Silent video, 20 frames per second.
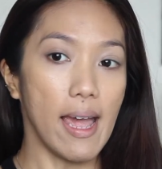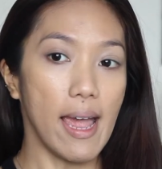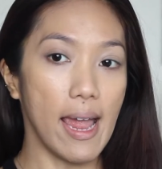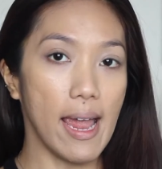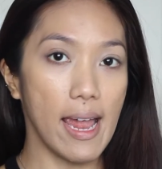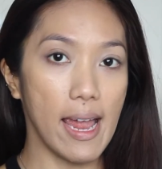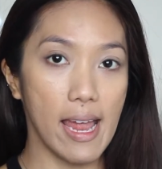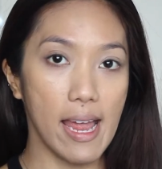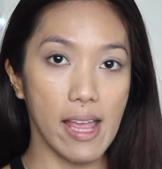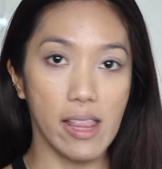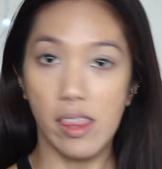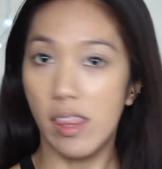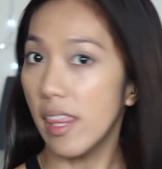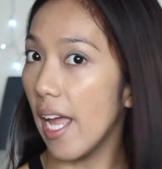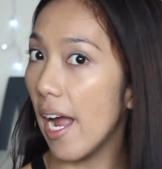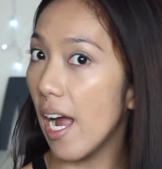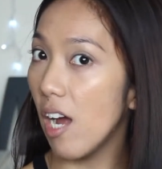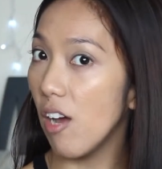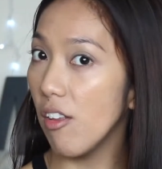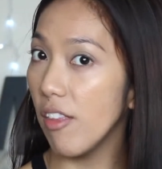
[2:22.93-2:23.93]
And
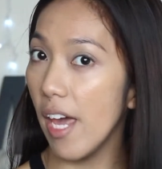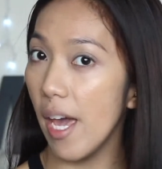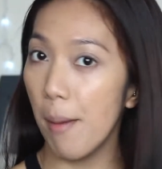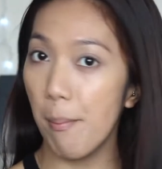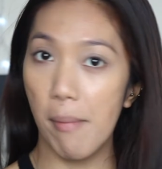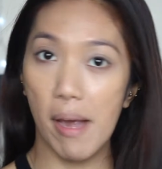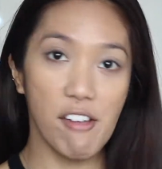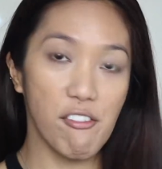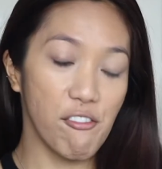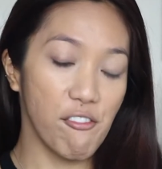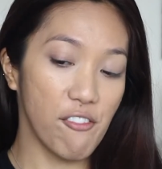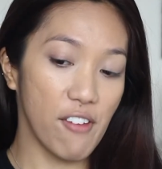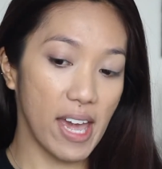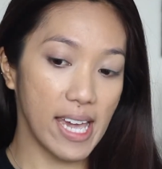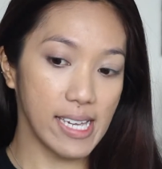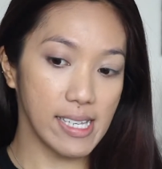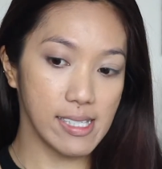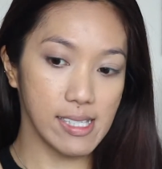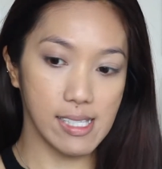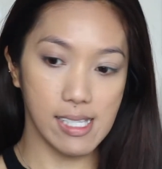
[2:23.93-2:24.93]
now that my
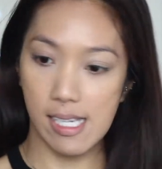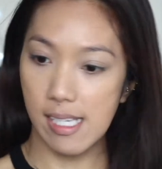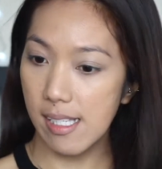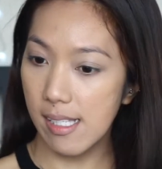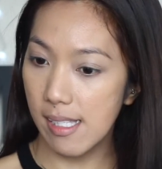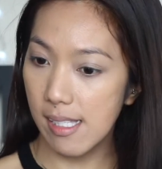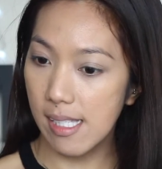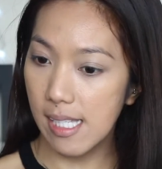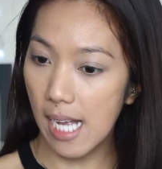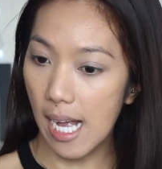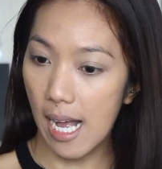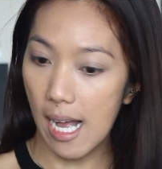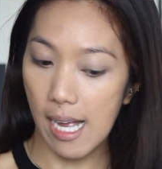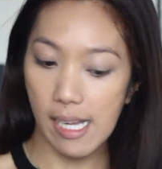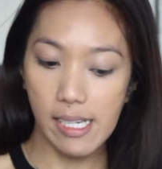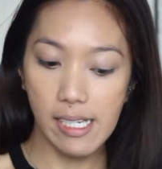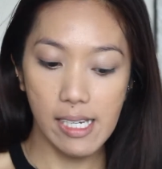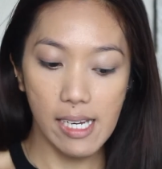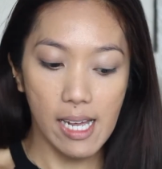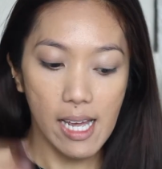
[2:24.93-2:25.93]
face is
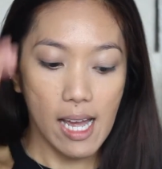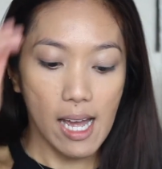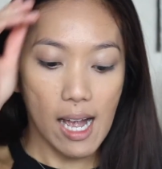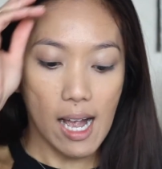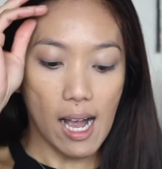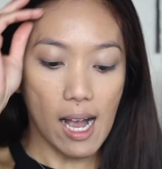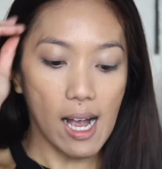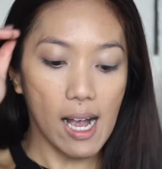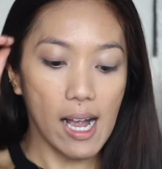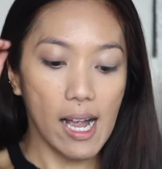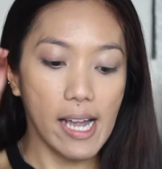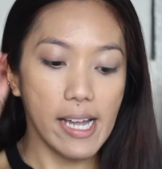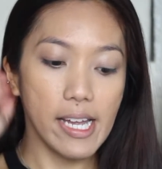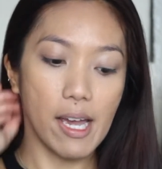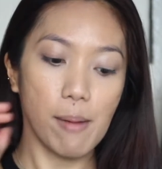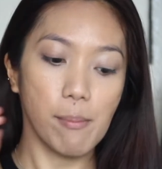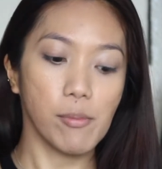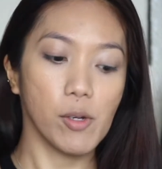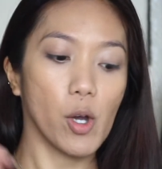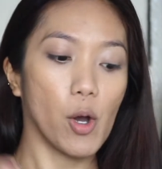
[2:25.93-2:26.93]
done, I
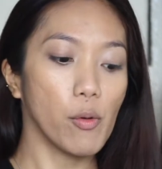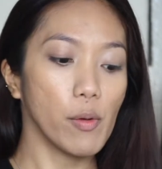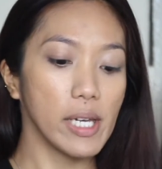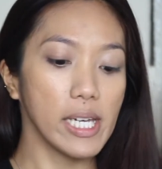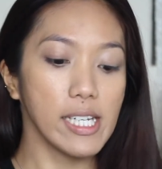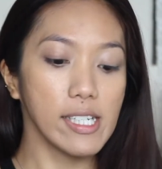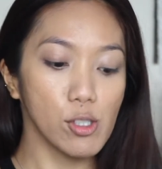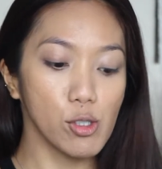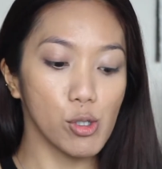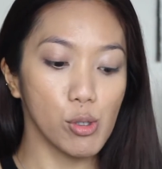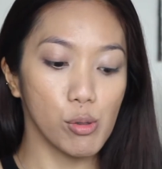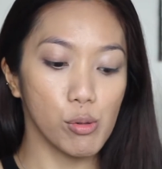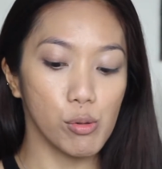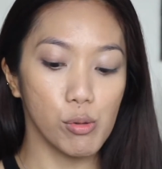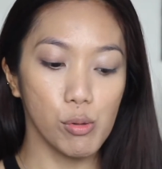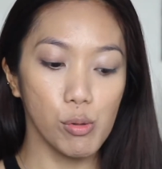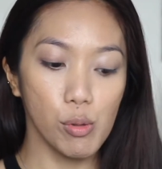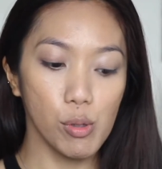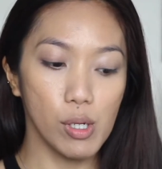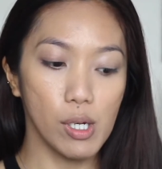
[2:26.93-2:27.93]
am going
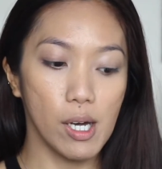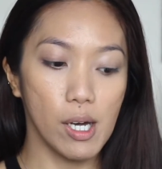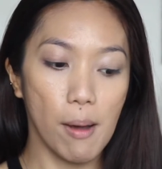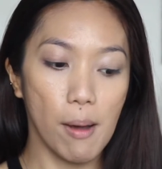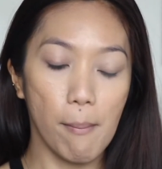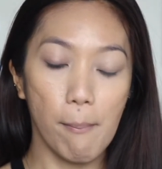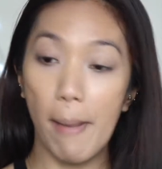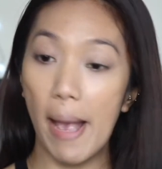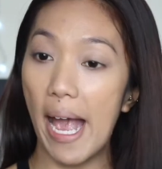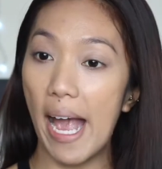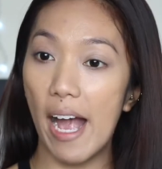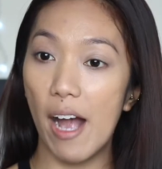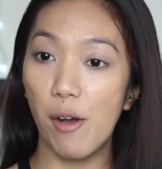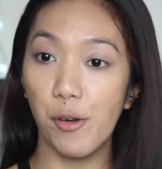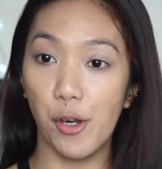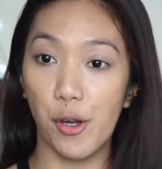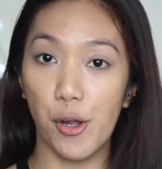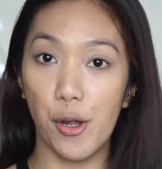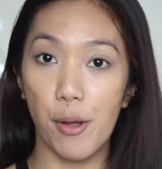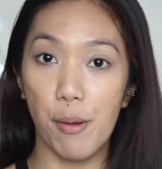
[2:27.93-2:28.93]
to
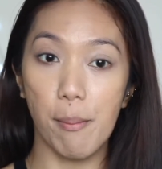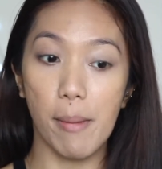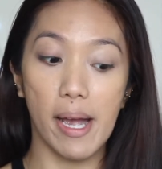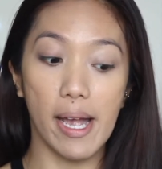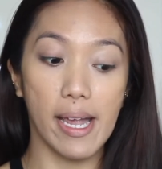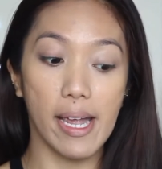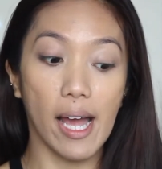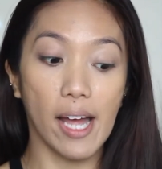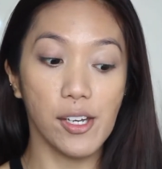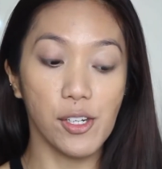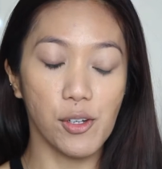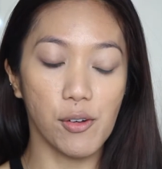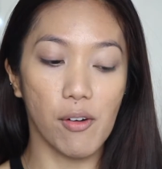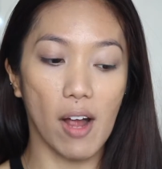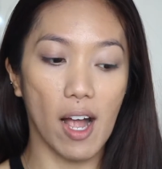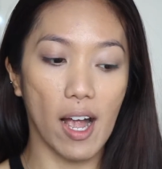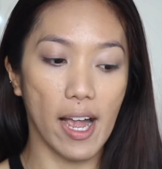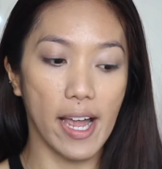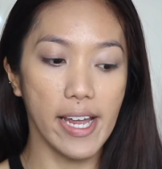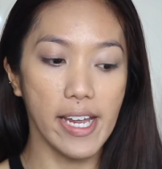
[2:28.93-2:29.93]
powder my under
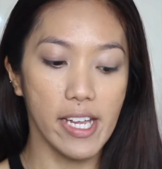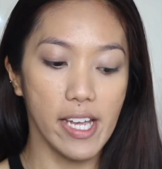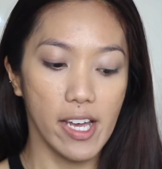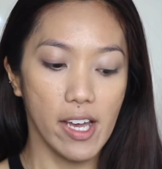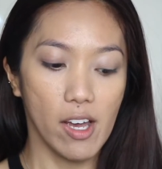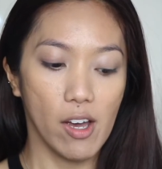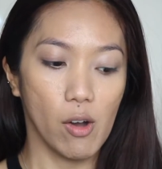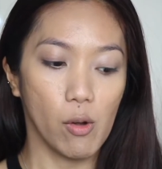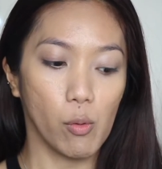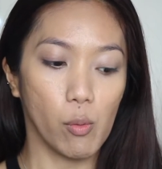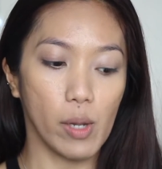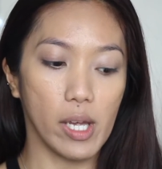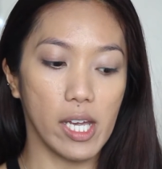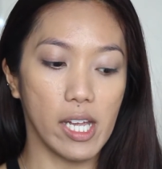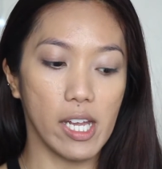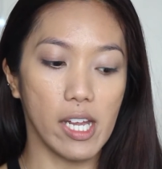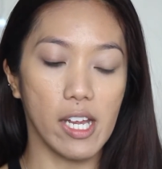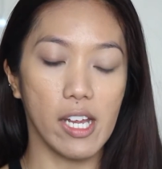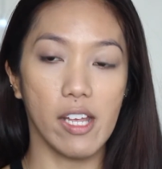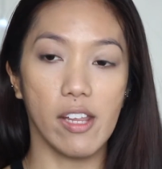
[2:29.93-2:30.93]
eye
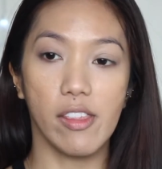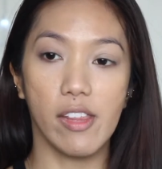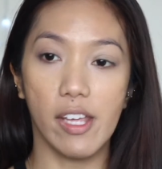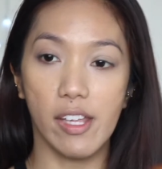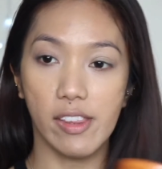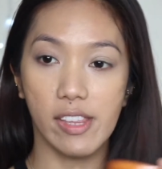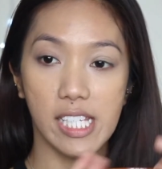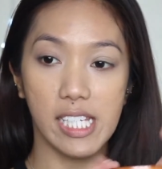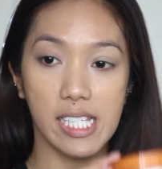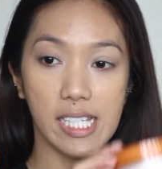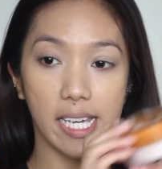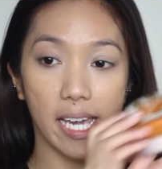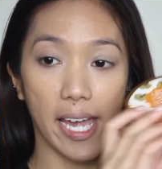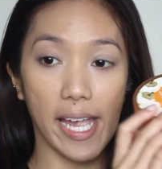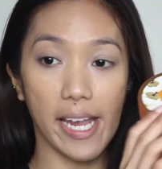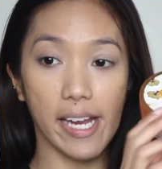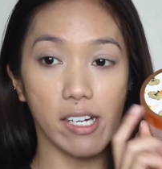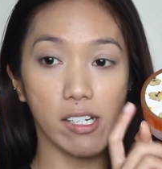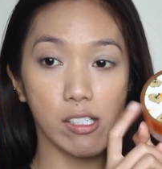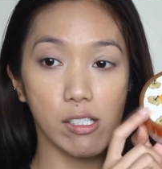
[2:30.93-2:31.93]
with the
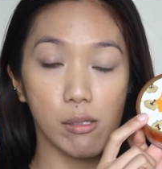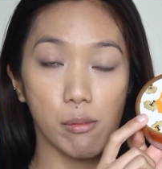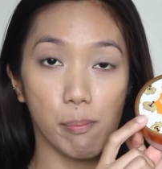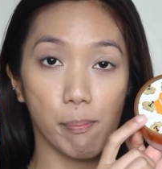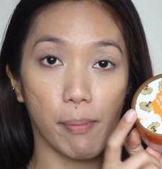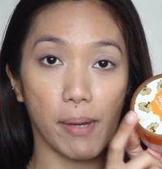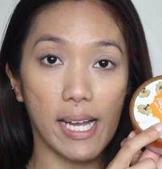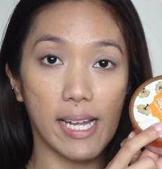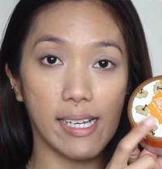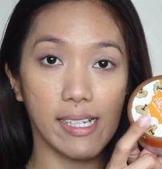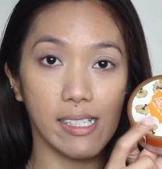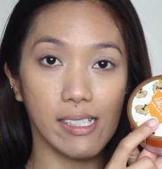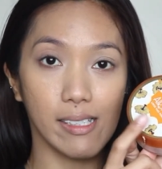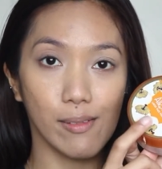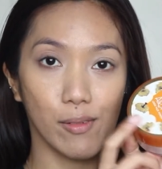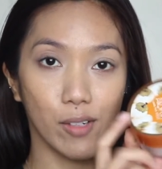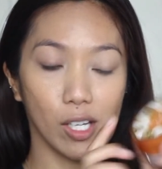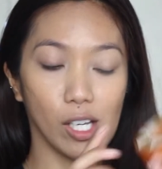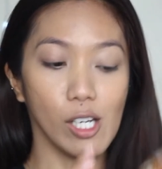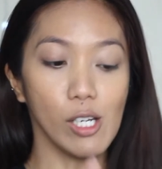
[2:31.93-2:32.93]
Airspun
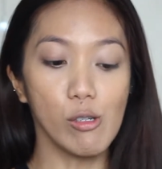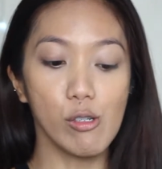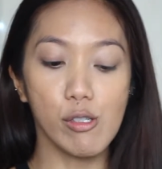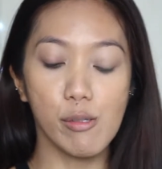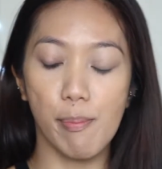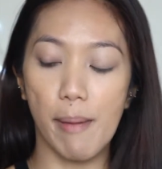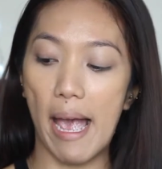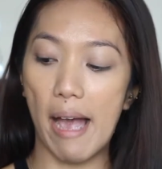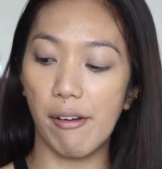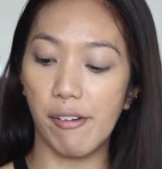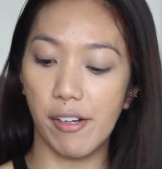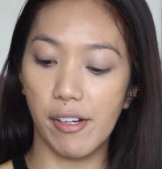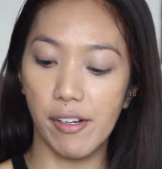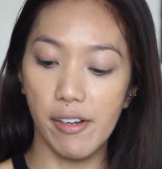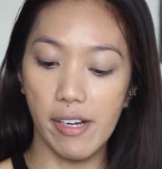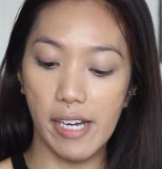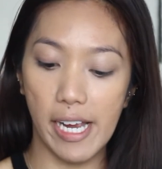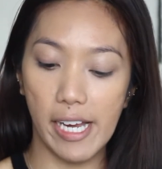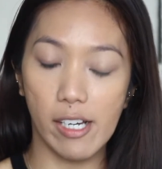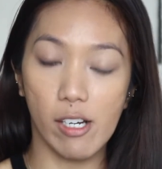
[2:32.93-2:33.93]
loose
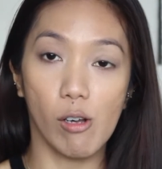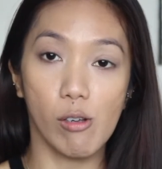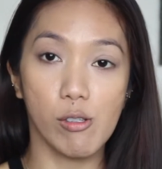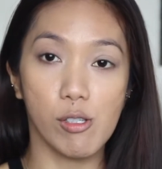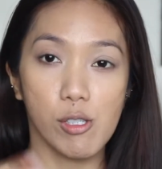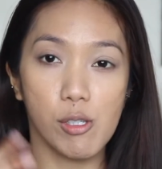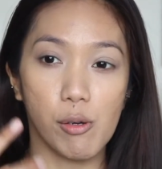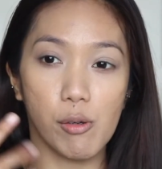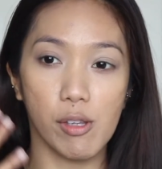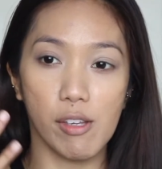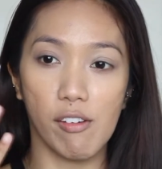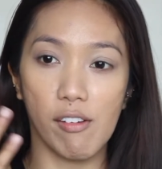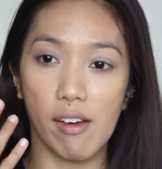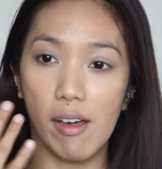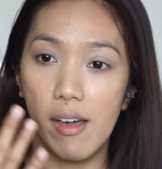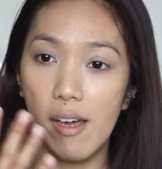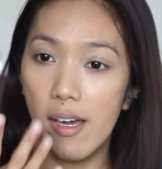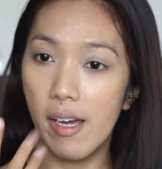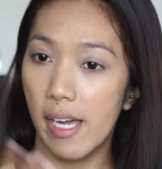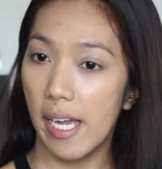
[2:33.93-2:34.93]
powder, and also the
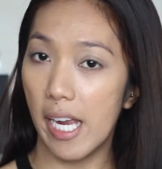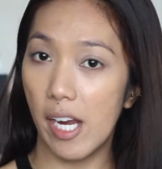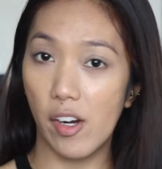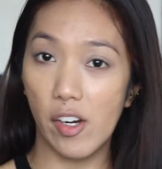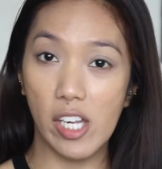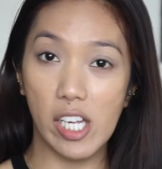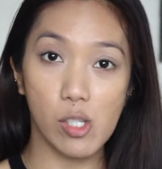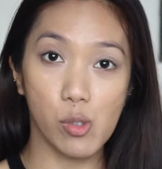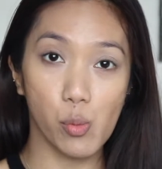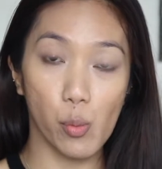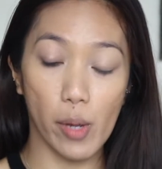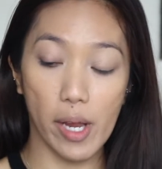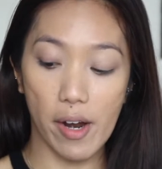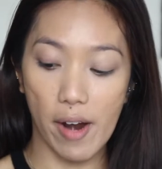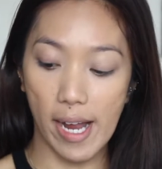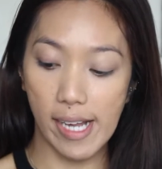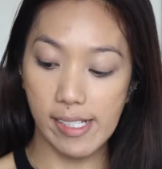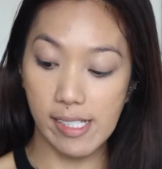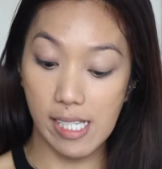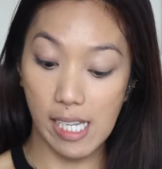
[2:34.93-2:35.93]
areas
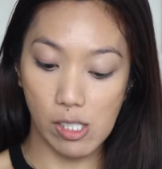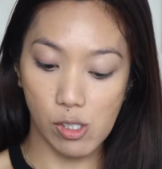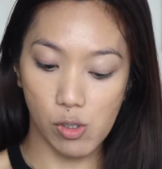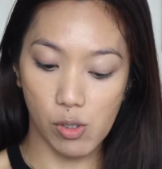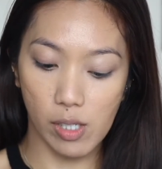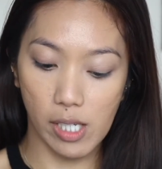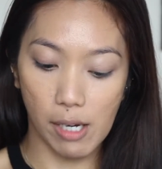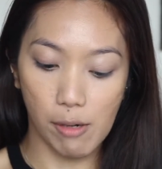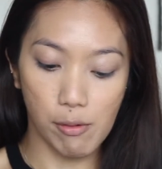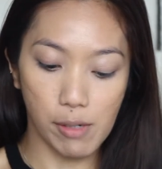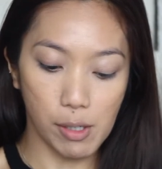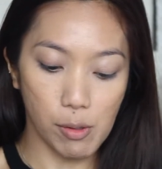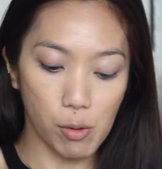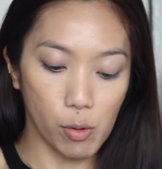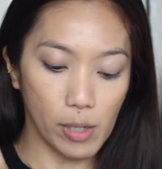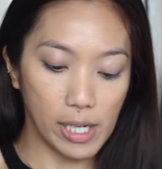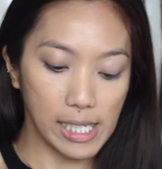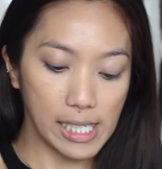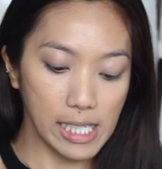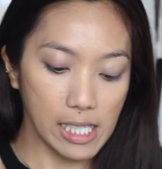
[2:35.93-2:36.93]
where I tend to get real
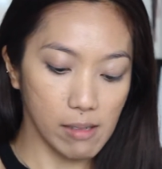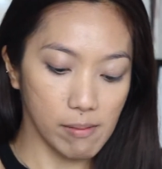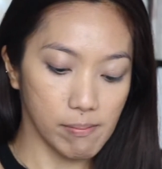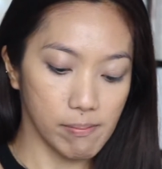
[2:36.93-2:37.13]
oily.